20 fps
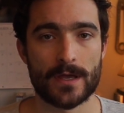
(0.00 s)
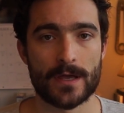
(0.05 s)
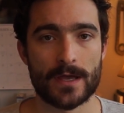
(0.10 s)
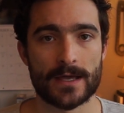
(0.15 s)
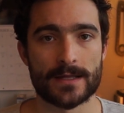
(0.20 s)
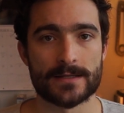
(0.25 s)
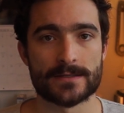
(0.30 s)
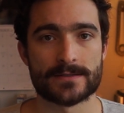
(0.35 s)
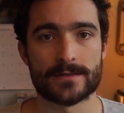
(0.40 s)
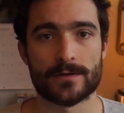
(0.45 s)

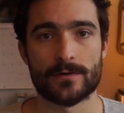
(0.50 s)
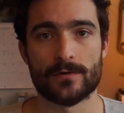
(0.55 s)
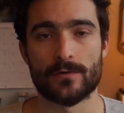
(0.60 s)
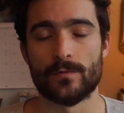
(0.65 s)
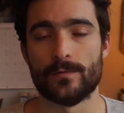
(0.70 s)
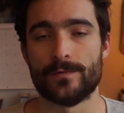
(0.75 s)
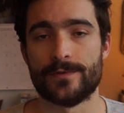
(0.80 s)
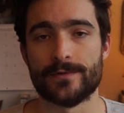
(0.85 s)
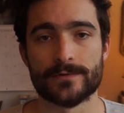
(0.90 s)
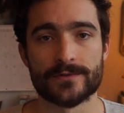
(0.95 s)
And
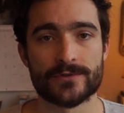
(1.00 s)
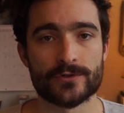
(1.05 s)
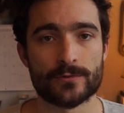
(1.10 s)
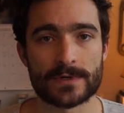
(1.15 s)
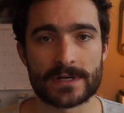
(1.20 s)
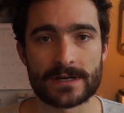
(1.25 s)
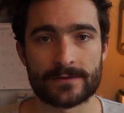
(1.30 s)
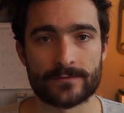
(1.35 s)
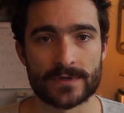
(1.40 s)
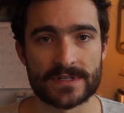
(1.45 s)
so they'll do
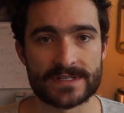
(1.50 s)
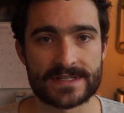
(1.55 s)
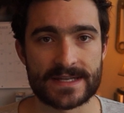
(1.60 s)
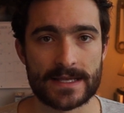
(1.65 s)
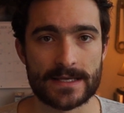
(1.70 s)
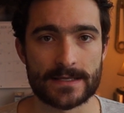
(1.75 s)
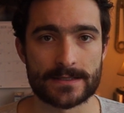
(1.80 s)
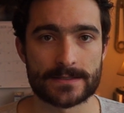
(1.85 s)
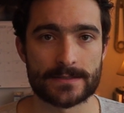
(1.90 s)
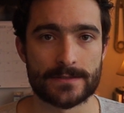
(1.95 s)
whatever it
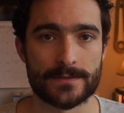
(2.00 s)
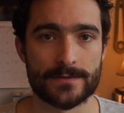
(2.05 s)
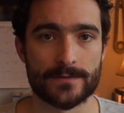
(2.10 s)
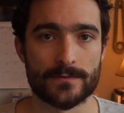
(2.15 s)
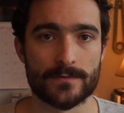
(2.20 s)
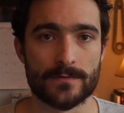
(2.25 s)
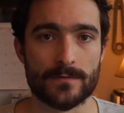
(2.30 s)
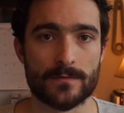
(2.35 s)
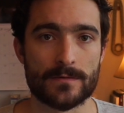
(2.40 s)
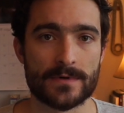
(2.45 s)
takes
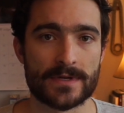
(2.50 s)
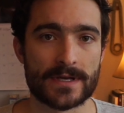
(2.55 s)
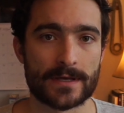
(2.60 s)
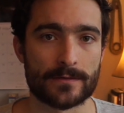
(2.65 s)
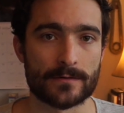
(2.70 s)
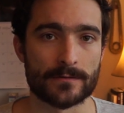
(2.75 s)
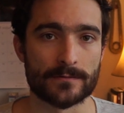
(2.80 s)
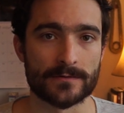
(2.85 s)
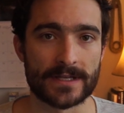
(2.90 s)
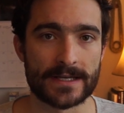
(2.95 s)
to get
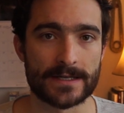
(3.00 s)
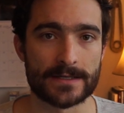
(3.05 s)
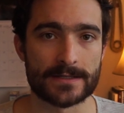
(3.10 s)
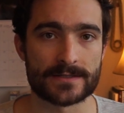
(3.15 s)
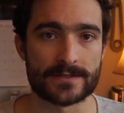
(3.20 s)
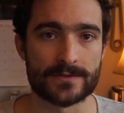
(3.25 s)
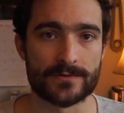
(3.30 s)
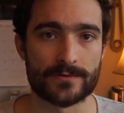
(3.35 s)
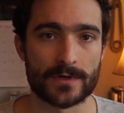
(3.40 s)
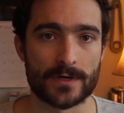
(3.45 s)
their
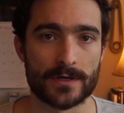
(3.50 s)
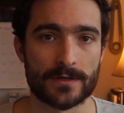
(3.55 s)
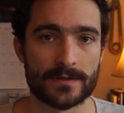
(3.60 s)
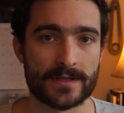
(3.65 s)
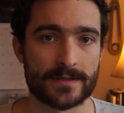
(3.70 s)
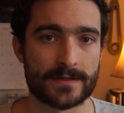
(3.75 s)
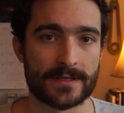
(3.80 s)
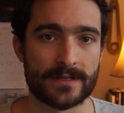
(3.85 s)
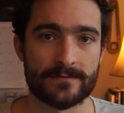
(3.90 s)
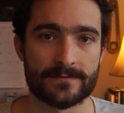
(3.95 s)
latest drug
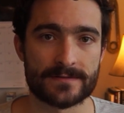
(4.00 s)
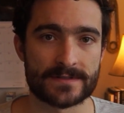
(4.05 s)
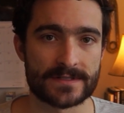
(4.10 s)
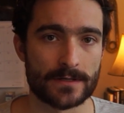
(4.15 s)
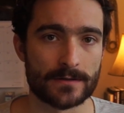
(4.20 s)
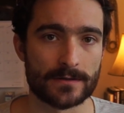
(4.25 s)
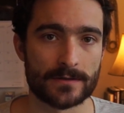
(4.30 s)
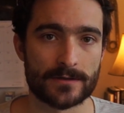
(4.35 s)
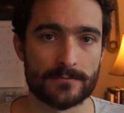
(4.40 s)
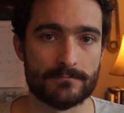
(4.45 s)
that they've
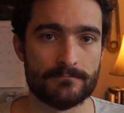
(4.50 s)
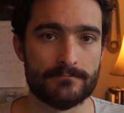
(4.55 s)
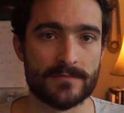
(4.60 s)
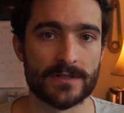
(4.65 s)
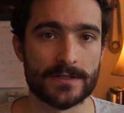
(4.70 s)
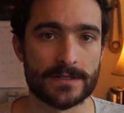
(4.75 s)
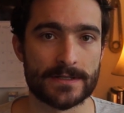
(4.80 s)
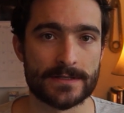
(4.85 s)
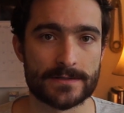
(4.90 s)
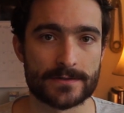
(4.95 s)
sunk
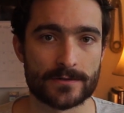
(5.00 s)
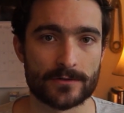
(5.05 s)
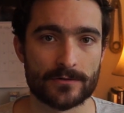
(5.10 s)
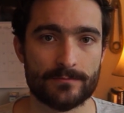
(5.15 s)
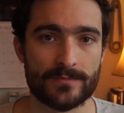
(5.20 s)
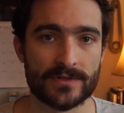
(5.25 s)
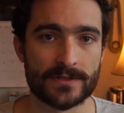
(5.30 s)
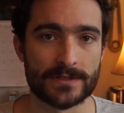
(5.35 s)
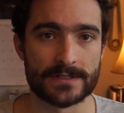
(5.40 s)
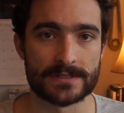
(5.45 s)
millions or
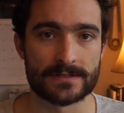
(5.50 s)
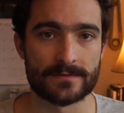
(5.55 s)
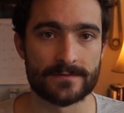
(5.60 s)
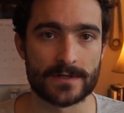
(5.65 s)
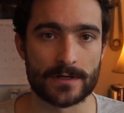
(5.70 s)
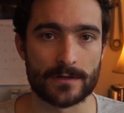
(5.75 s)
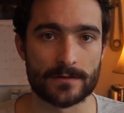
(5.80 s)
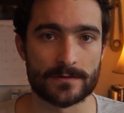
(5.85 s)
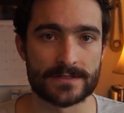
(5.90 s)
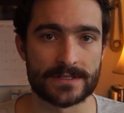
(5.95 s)
billions of
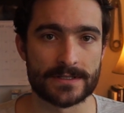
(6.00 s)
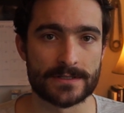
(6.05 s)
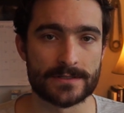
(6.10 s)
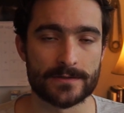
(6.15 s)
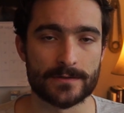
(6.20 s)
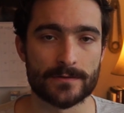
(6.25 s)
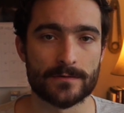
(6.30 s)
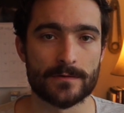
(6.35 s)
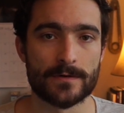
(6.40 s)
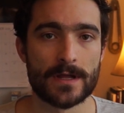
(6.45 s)
dollars
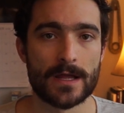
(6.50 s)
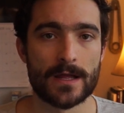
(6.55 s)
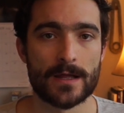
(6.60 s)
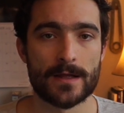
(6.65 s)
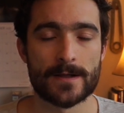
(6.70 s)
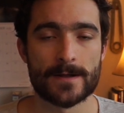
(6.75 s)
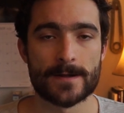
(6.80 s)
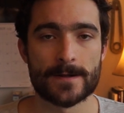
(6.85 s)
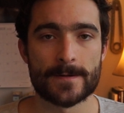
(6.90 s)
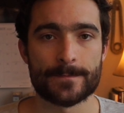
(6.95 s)
into
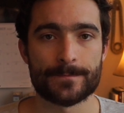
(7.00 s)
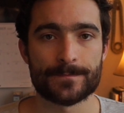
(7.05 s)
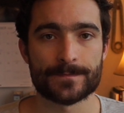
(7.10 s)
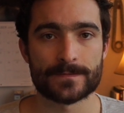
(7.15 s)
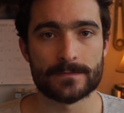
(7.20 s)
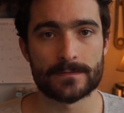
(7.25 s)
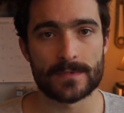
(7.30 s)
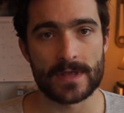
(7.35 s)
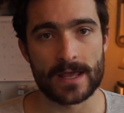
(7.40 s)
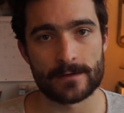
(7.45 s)

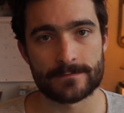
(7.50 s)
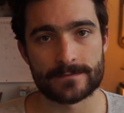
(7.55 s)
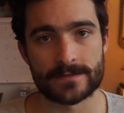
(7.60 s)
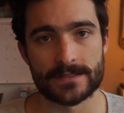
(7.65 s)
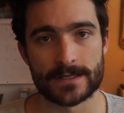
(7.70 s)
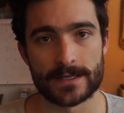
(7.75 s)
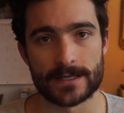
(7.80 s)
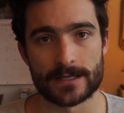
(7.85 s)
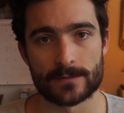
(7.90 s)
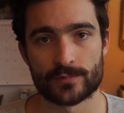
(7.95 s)

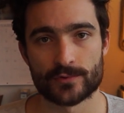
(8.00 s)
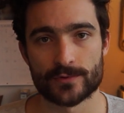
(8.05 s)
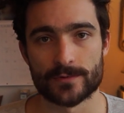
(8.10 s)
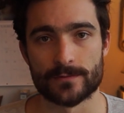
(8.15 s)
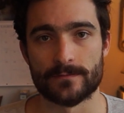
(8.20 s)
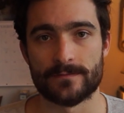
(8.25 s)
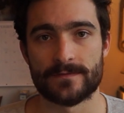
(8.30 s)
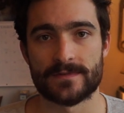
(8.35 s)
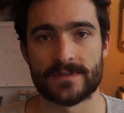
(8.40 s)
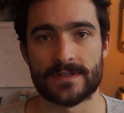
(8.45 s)
FDA
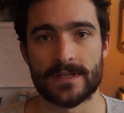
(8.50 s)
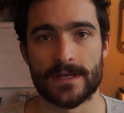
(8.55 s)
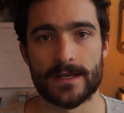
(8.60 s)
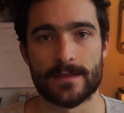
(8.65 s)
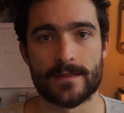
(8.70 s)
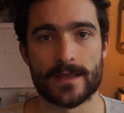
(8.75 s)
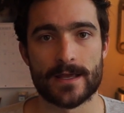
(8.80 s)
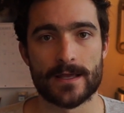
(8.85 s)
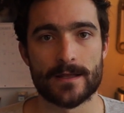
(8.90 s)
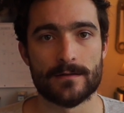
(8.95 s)
approved.
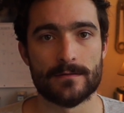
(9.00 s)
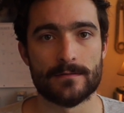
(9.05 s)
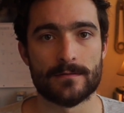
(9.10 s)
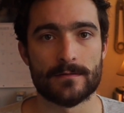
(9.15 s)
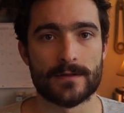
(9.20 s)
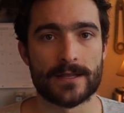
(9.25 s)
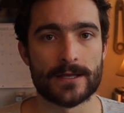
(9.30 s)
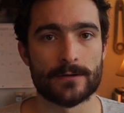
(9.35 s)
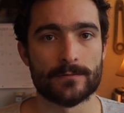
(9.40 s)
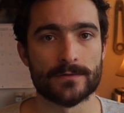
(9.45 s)
And then
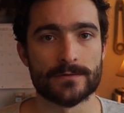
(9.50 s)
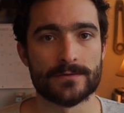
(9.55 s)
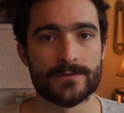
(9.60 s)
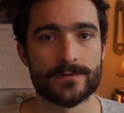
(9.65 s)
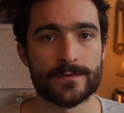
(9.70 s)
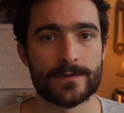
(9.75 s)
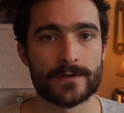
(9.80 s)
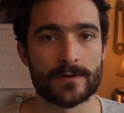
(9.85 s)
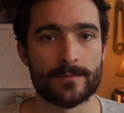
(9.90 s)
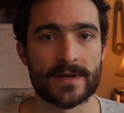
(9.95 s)
they will
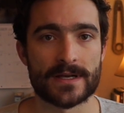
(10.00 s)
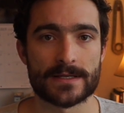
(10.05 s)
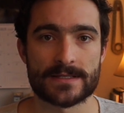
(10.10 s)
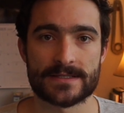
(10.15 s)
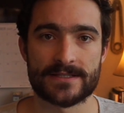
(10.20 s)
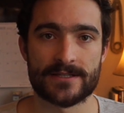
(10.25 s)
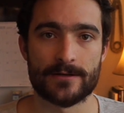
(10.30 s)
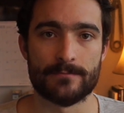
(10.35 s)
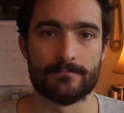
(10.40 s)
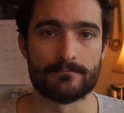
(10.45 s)
do their
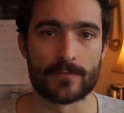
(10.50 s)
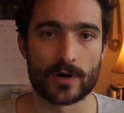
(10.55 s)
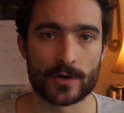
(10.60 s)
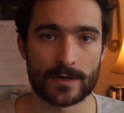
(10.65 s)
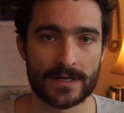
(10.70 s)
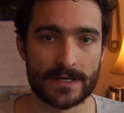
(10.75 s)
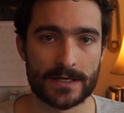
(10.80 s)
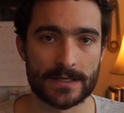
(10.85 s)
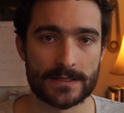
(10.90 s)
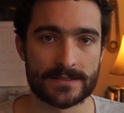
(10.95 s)
best to
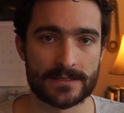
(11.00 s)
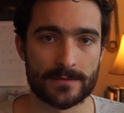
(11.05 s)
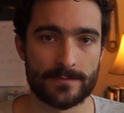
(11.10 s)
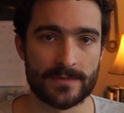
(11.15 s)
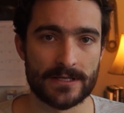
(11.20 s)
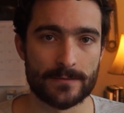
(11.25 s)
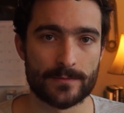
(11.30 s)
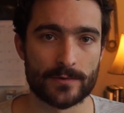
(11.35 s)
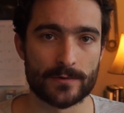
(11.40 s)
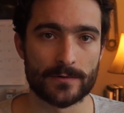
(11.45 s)
market it to
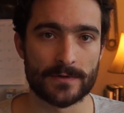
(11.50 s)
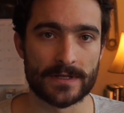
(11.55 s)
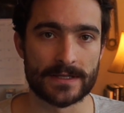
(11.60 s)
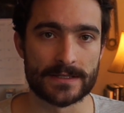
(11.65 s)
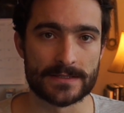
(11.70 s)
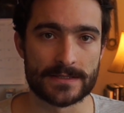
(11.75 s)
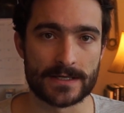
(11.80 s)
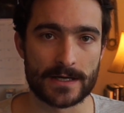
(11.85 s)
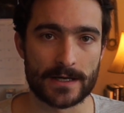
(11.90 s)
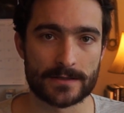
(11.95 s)
people
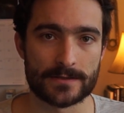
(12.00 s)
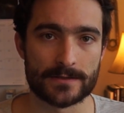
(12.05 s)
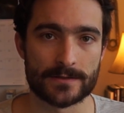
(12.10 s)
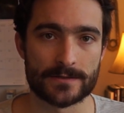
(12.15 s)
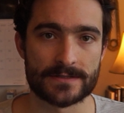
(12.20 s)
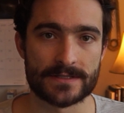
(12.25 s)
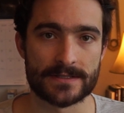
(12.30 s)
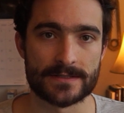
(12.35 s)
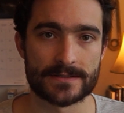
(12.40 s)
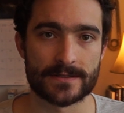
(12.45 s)
and
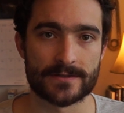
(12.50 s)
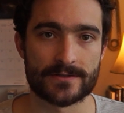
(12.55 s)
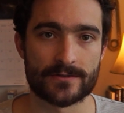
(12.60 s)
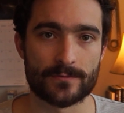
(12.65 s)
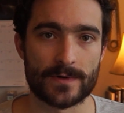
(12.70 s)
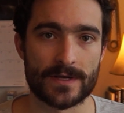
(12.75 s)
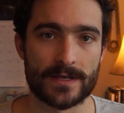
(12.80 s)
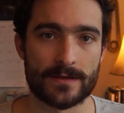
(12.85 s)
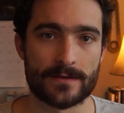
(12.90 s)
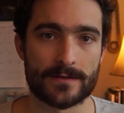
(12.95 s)
doctors in such a
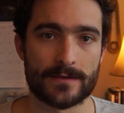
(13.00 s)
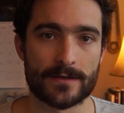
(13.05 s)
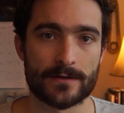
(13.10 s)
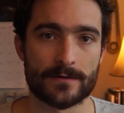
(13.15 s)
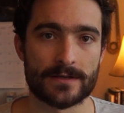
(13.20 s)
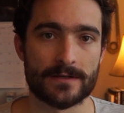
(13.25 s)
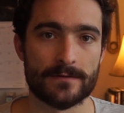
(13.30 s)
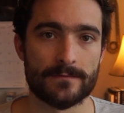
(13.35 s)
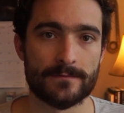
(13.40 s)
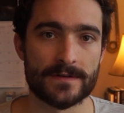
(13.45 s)
way that they're
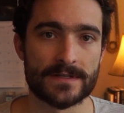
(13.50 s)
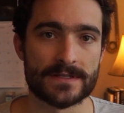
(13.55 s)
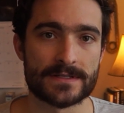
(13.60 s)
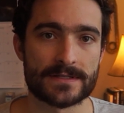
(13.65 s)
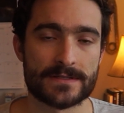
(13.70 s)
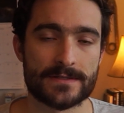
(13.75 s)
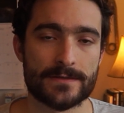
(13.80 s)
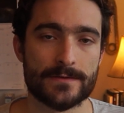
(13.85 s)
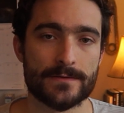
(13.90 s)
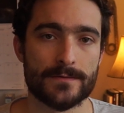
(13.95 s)

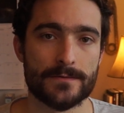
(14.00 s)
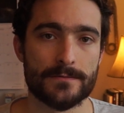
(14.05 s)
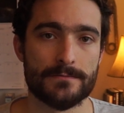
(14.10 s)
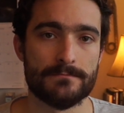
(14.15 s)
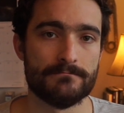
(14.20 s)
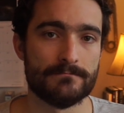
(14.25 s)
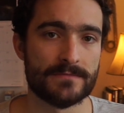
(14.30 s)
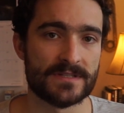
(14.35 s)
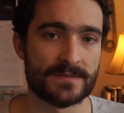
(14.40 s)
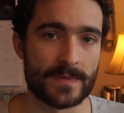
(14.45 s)
convinced to
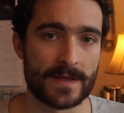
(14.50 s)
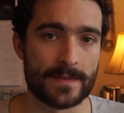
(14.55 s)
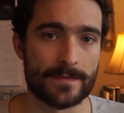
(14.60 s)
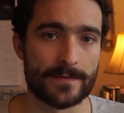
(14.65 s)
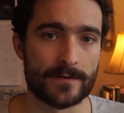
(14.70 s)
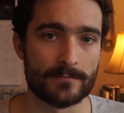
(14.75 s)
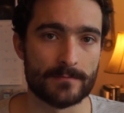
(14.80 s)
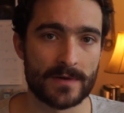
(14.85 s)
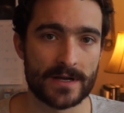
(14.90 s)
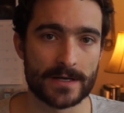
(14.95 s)
spend
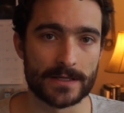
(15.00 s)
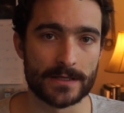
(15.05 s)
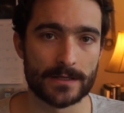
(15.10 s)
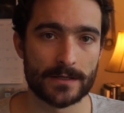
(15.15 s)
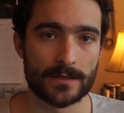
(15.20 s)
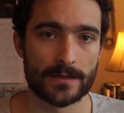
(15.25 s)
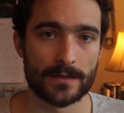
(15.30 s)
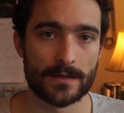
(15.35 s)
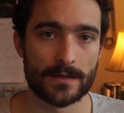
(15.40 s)
their money